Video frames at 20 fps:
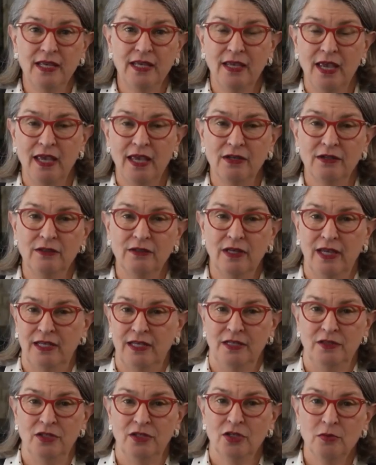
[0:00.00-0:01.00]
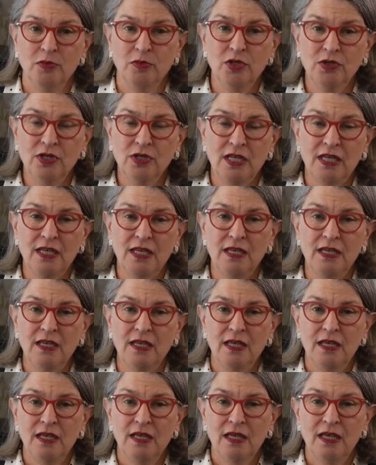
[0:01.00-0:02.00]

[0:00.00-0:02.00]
and, and, in the community.